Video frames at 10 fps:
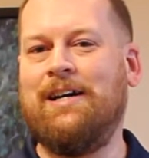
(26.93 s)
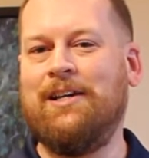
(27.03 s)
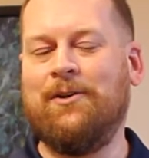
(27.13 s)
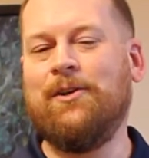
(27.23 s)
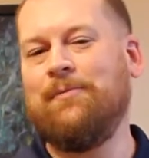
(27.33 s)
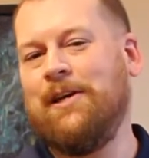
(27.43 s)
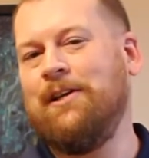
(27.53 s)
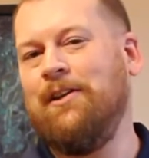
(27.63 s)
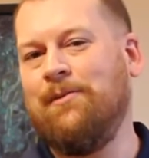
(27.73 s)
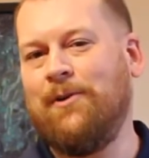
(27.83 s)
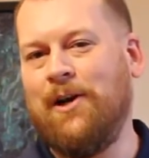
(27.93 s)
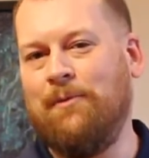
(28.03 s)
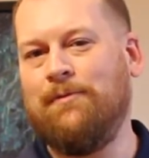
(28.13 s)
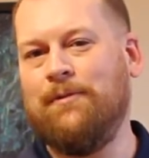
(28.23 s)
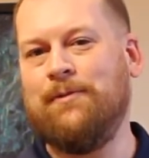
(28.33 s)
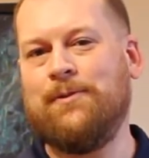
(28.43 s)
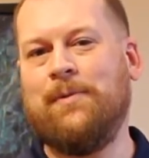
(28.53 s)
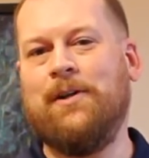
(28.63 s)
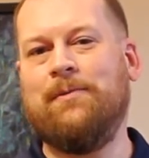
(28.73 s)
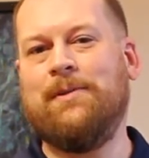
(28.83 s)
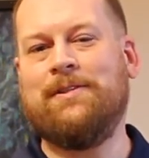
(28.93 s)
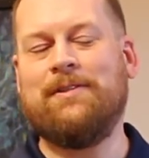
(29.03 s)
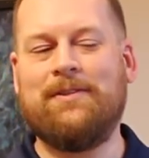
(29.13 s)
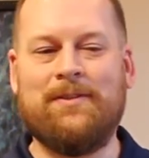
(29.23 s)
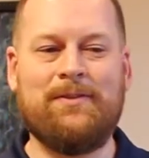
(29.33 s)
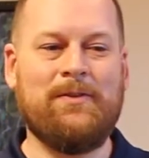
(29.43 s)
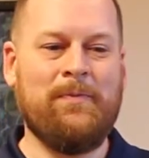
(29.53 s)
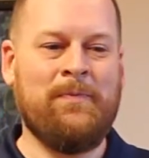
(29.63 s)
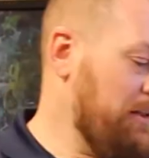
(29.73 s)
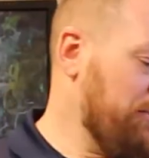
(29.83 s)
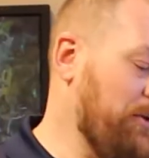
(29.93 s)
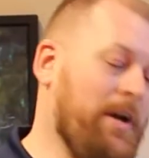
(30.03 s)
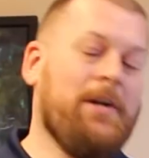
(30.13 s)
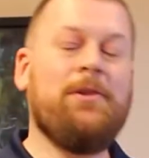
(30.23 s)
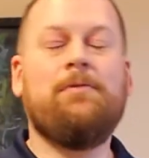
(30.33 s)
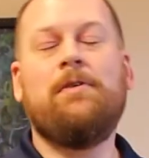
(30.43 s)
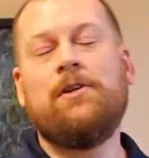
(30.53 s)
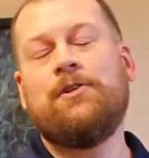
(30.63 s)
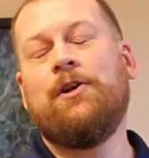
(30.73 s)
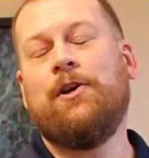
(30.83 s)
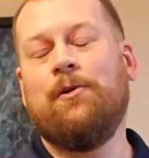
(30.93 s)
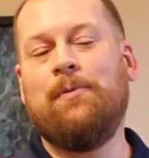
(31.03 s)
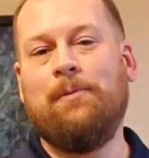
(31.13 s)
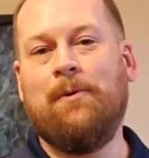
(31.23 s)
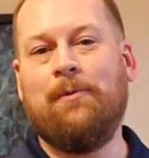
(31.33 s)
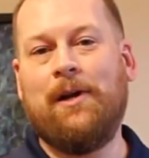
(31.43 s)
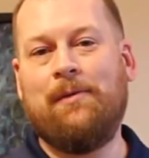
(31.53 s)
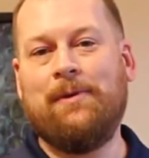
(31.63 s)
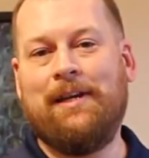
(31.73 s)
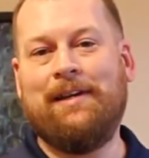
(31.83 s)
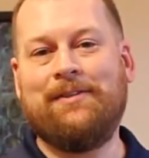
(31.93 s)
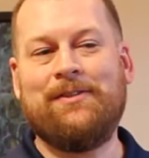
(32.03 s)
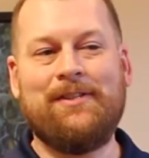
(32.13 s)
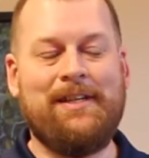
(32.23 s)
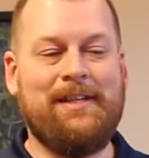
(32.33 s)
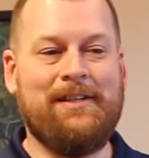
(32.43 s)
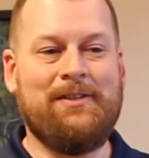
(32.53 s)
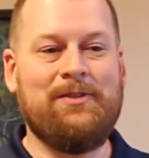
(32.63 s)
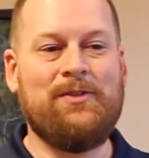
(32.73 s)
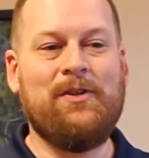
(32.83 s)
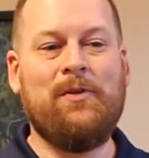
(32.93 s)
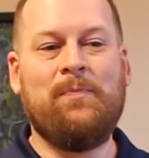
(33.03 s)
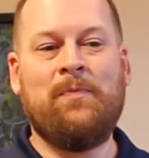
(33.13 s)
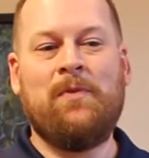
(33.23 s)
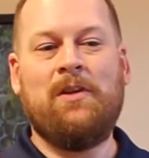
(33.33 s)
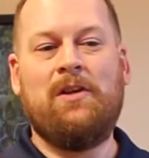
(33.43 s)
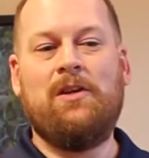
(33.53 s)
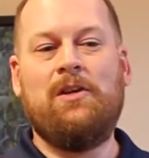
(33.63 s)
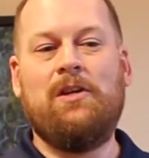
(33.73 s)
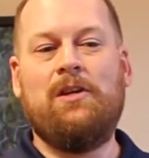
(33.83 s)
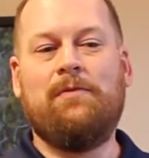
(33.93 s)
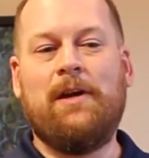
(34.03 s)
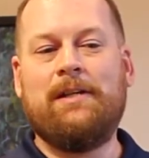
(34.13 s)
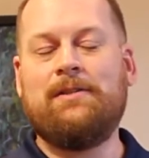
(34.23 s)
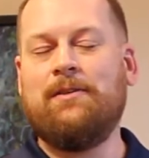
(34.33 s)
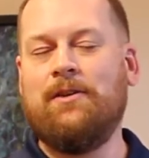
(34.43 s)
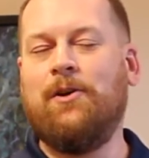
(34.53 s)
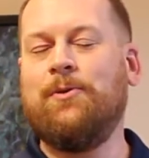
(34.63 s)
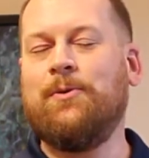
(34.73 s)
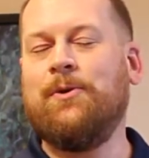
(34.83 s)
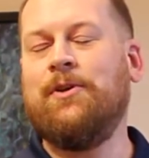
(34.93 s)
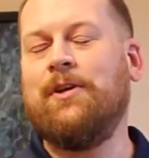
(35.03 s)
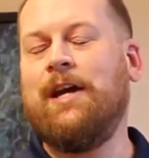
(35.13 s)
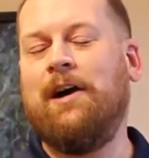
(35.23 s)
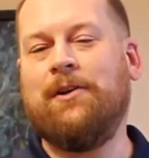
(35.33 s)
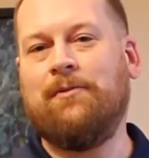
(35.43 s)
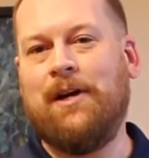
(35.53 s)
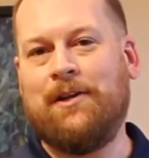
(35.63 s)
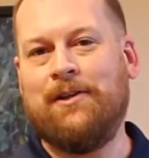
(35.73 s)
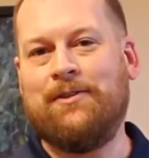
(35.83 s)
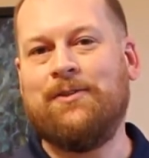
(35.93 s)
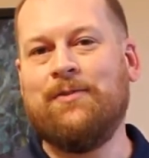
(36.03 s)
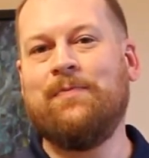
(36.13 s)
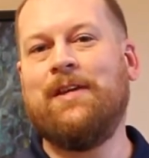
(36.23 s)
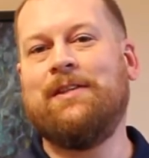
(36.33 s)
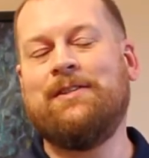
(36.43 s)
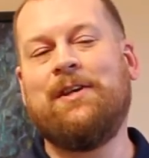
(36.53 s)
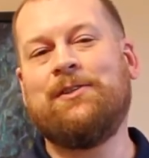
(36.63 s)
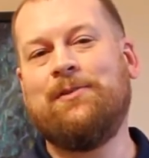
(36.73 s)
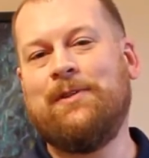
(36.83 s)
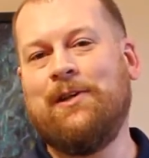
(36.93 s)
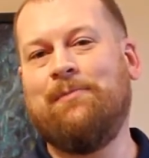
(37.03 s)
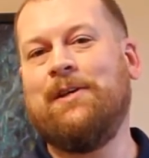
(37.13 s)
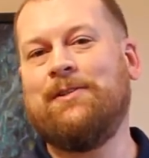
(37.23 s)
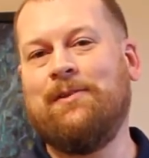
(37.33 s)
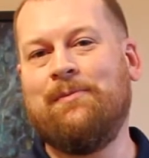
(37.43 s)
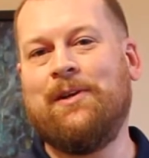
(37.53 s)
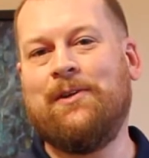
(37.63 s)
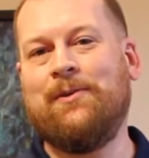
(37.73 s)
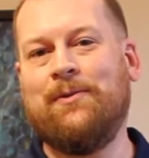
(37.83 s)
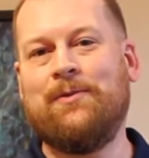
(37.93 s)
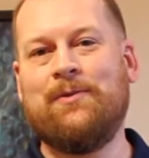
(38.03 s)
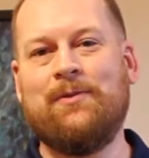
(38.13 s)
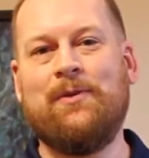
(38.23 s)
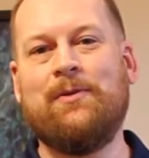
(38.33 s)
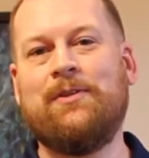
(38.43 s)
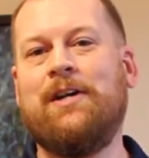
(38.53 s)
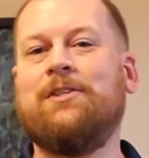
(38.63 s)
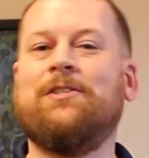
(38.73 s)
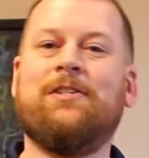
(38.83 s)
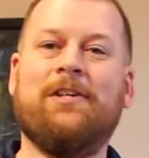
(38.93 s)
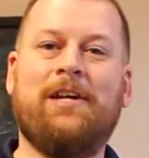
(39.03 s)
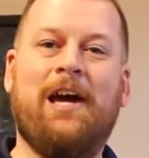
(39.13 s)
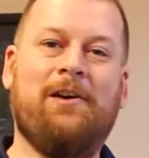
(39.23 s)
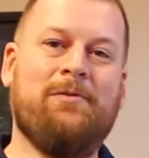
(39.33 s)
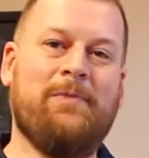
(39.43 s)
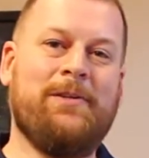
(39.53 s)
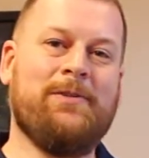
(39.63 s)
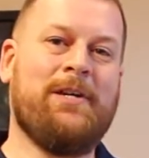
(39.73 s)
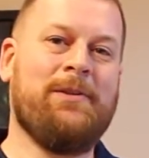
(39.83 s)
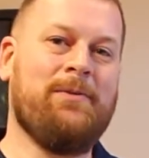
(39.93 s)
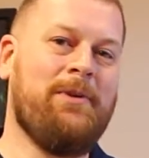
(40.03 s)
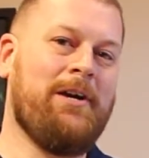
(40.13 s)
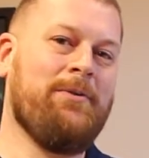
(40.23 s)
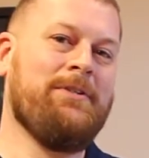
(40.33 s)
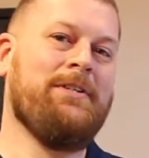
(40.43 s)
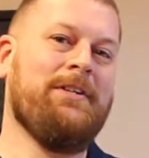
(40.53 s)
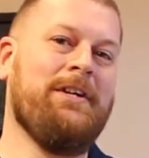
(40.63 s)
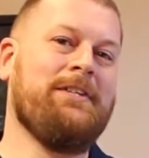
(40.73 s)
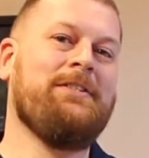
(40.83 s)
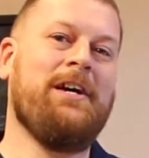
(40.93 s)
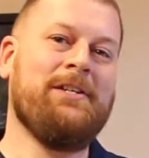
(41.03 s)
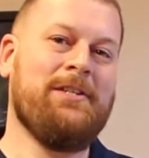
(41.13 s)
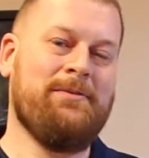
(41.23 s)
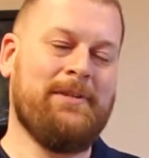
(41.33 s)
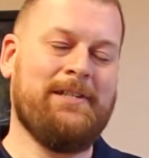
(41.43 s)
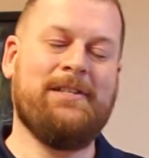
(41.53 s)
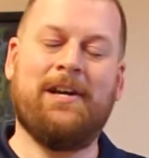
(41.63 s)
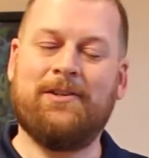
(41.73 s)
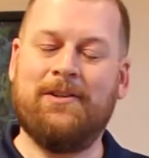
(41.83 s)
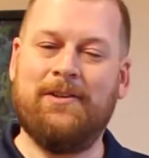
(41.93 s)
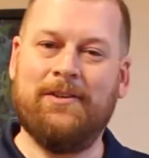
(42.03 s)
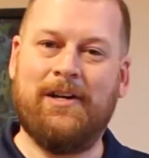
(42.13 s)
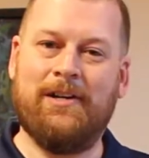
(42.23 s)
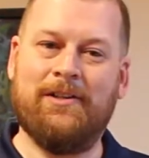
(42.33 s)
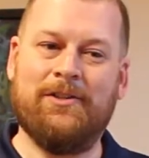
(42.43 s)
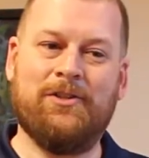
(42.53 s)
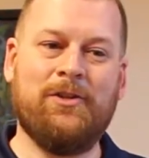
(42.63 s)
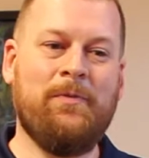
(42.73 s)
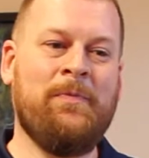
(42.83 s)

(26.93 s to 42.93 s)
in order to make it a lot more helpful for smaller businesses. So kind of the first hurdle people run up against is you've got to go through your accounting records, and this has to be done by somebody who's not just an accountant, but who's got the requisite like scientific and technical knowledge